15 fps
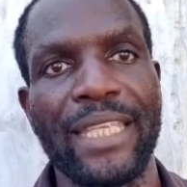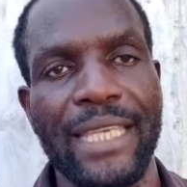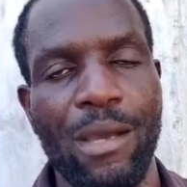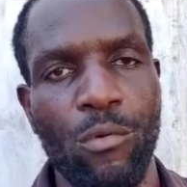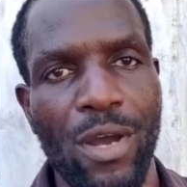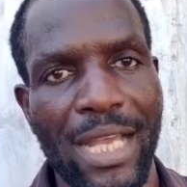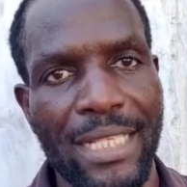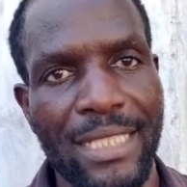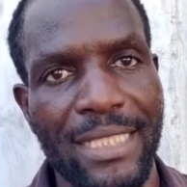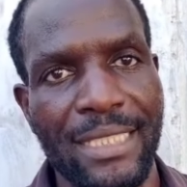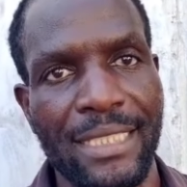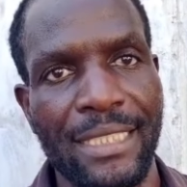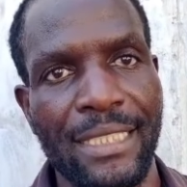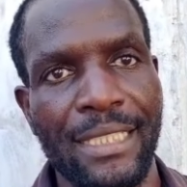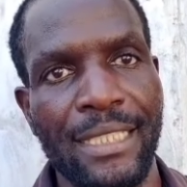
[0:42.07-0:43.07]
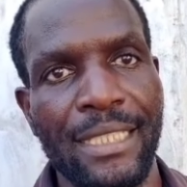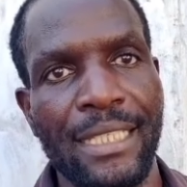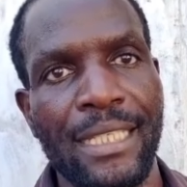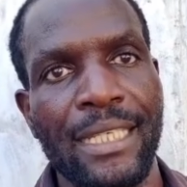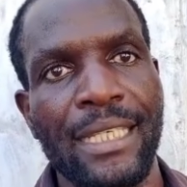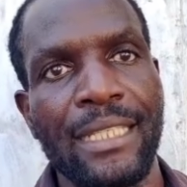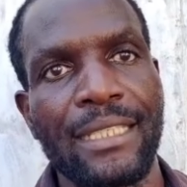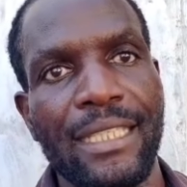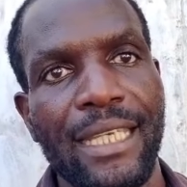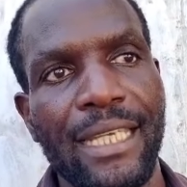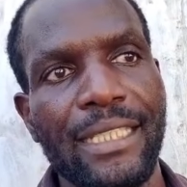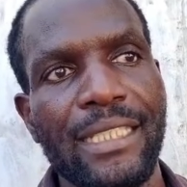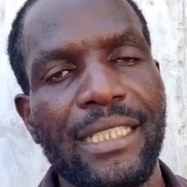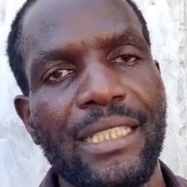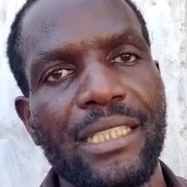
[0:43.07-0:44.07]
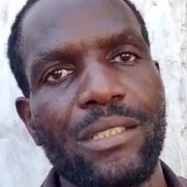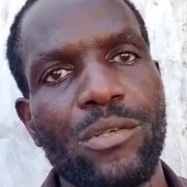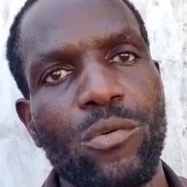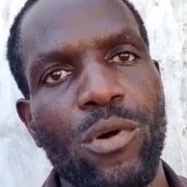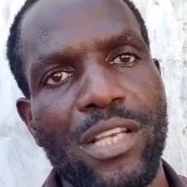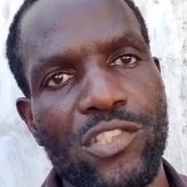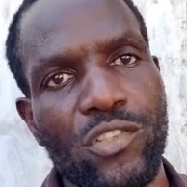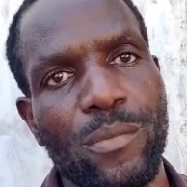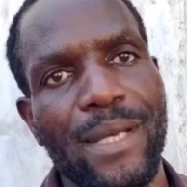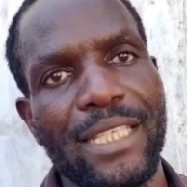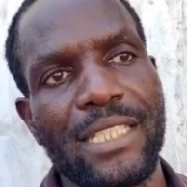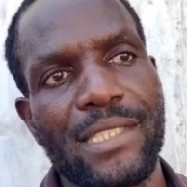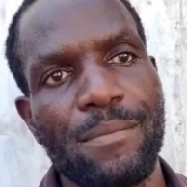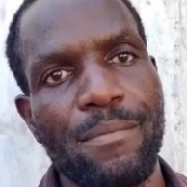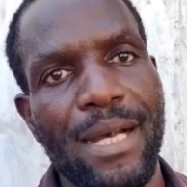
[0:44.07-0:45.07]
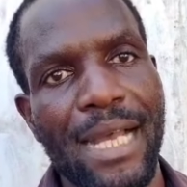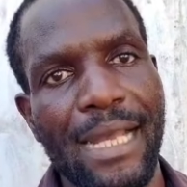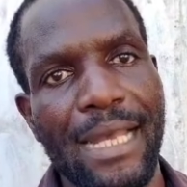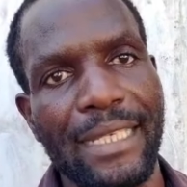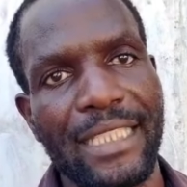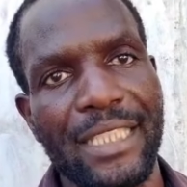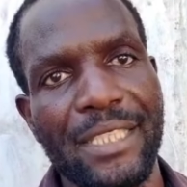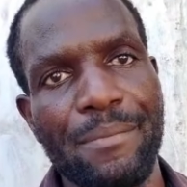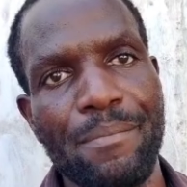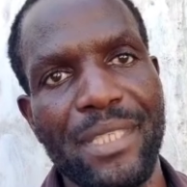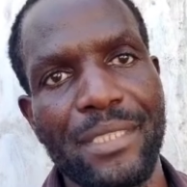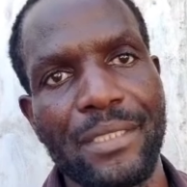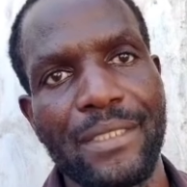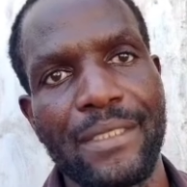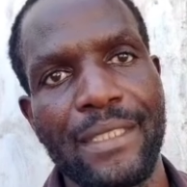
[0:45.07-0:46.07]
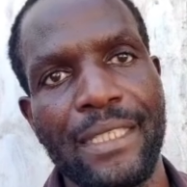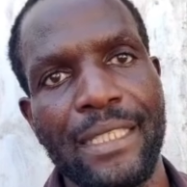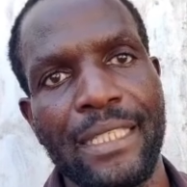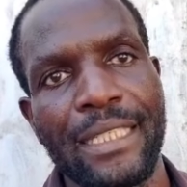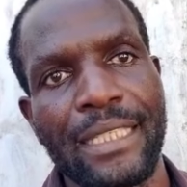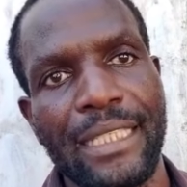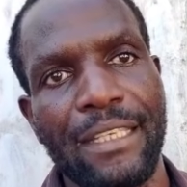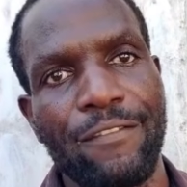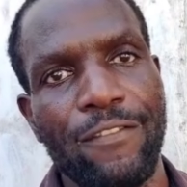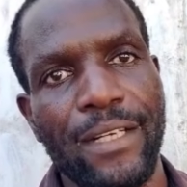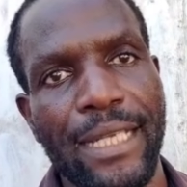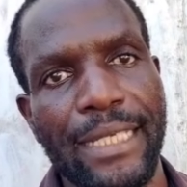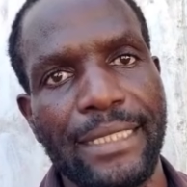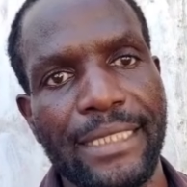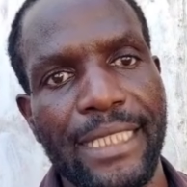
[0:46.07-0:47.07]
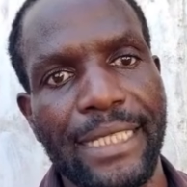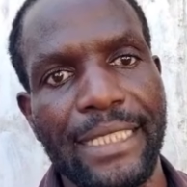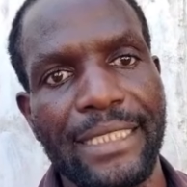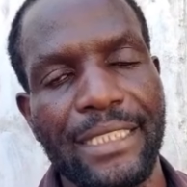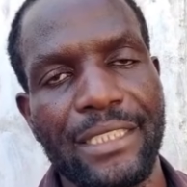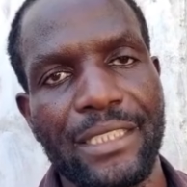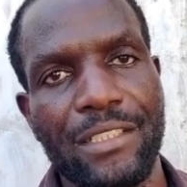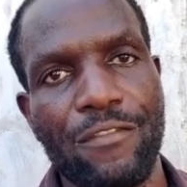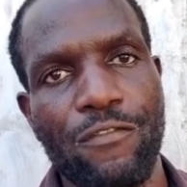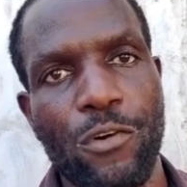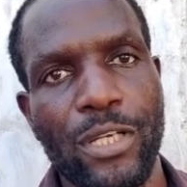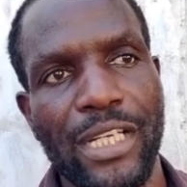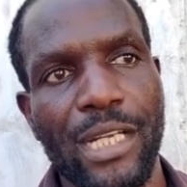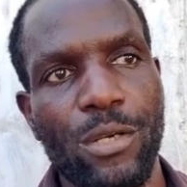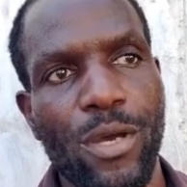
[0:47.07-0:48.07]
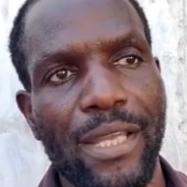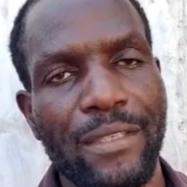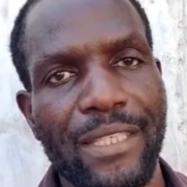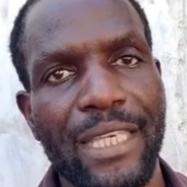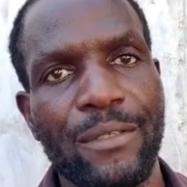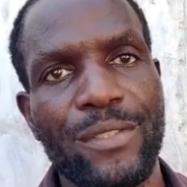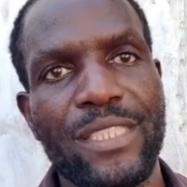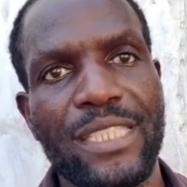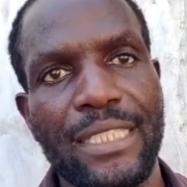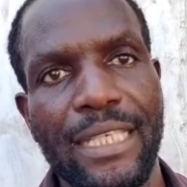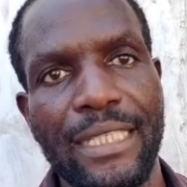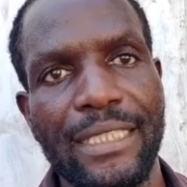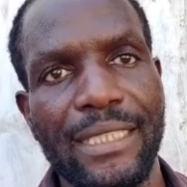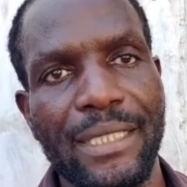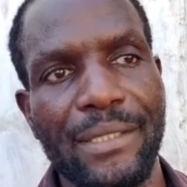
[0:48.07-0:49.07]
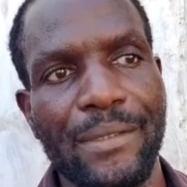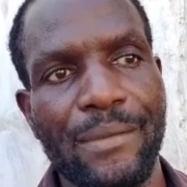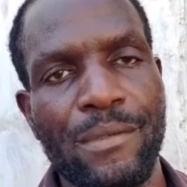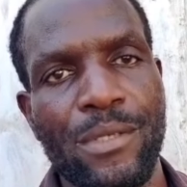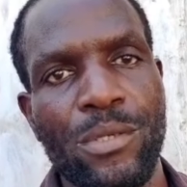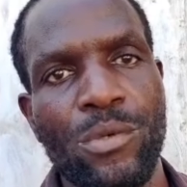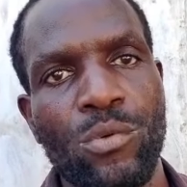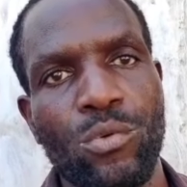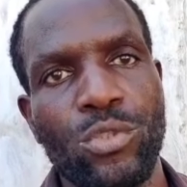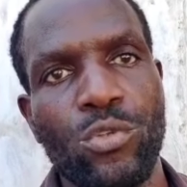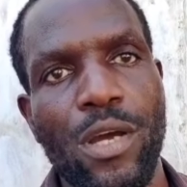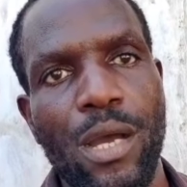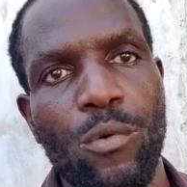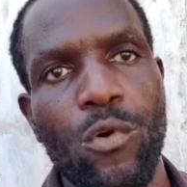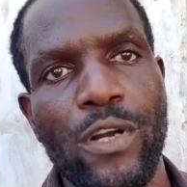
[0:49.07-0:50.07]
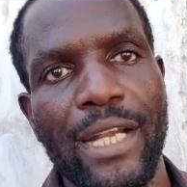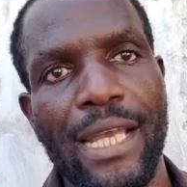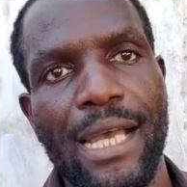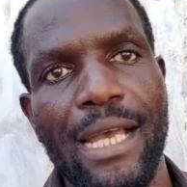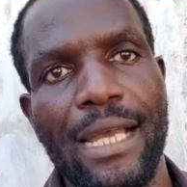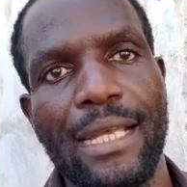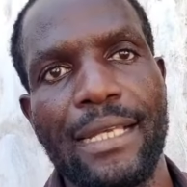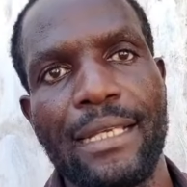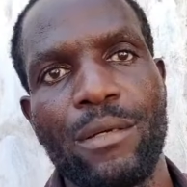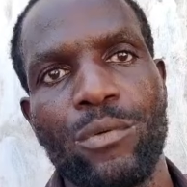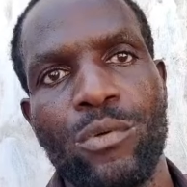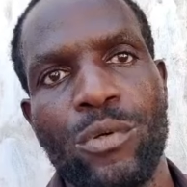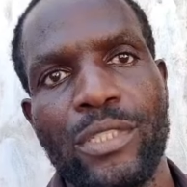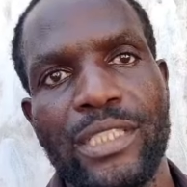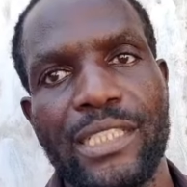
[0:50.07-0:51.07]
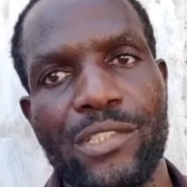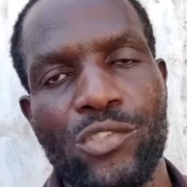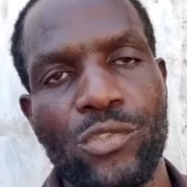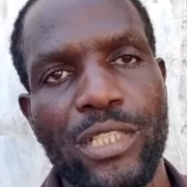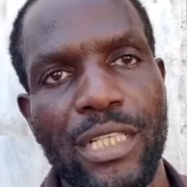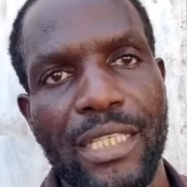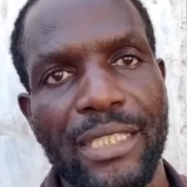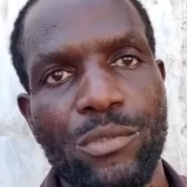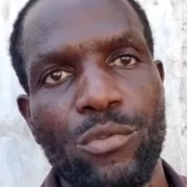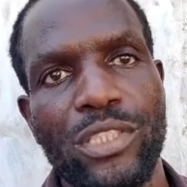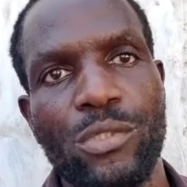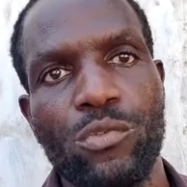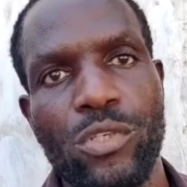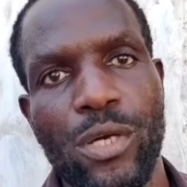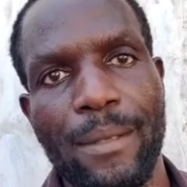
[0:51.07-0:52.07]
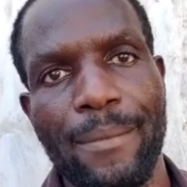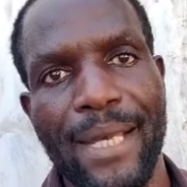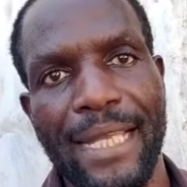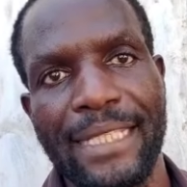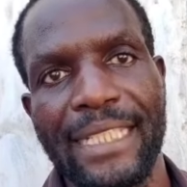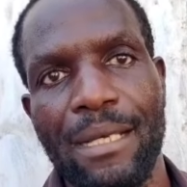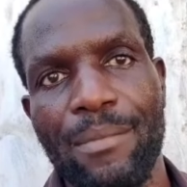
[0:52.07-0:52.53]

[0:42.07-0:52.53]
A brother to Moyo has spoken for the first time about how his brother lived his life. He speaks here to Nomazulu Moyo.